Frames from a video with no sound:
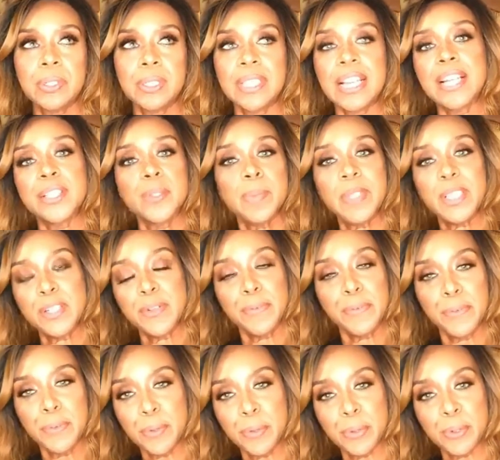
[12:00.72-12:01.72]
not to be
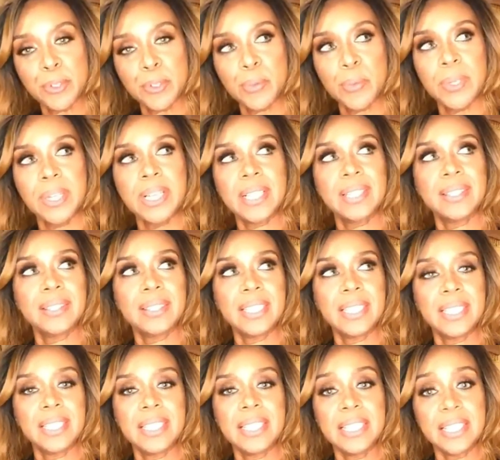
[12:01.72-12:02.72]
confused with
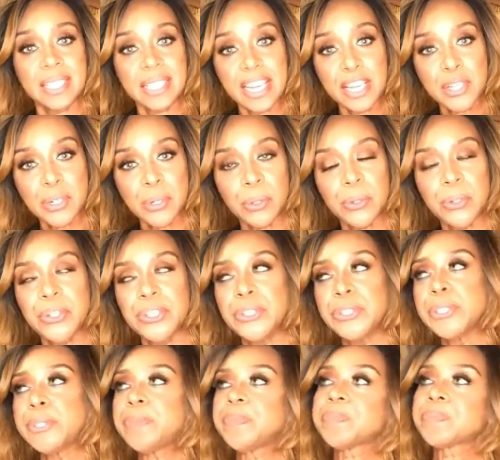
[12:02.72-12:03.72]
the essential
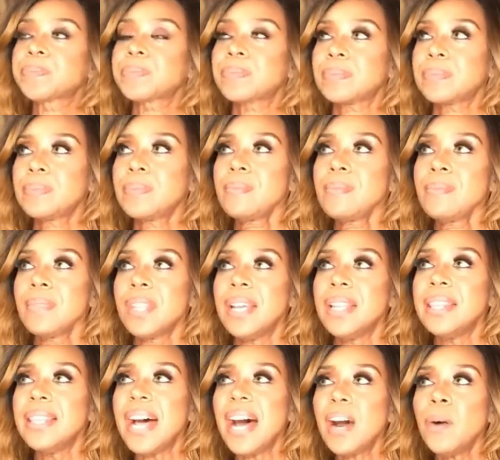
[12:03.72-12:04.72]
oil.
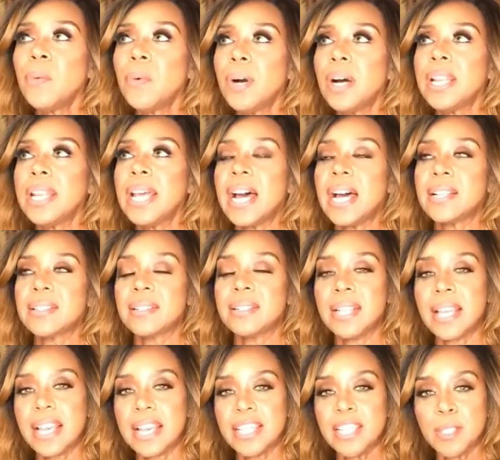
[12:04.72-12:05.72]
And that one has an
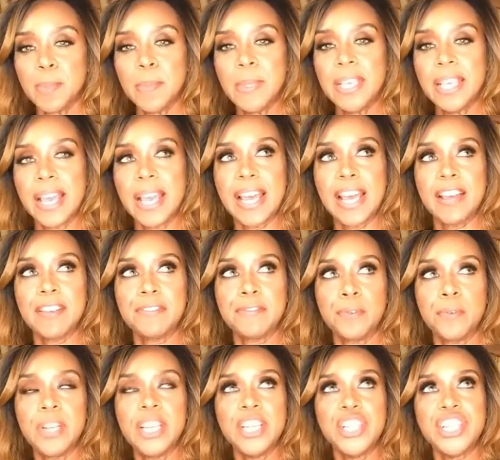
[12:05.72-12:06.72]
SPF
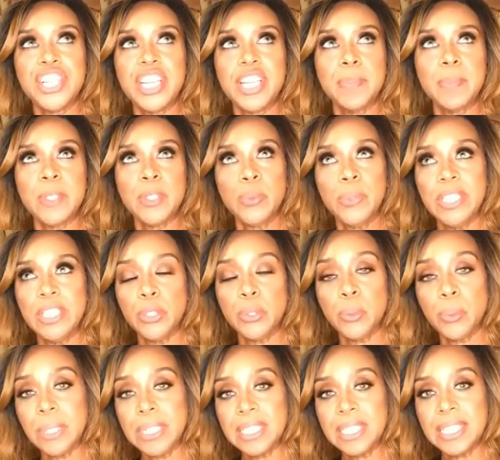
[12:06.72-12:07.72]
ranging between
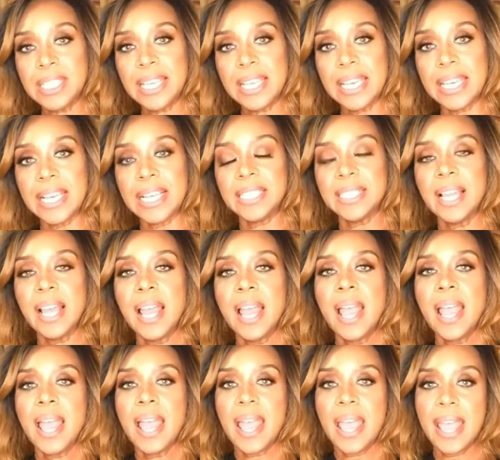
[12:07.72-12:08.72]
28
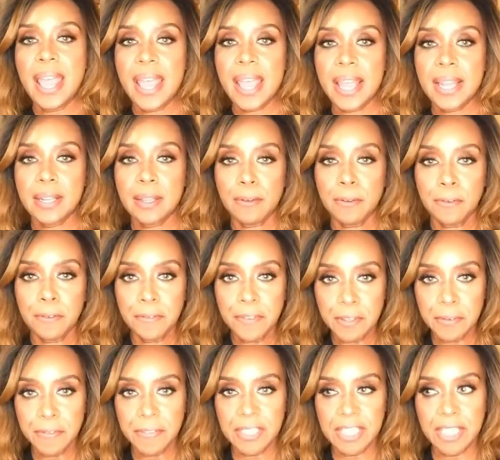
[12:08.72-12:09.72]
and
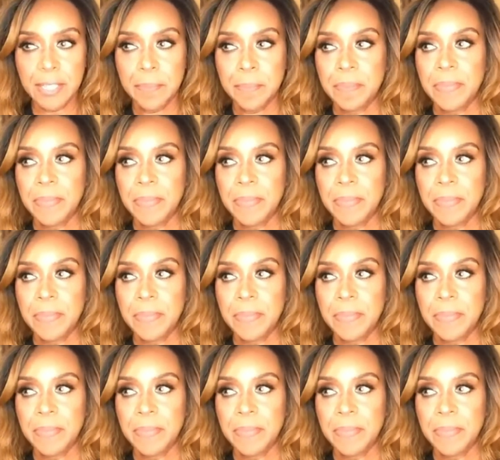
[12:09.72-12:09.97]
50.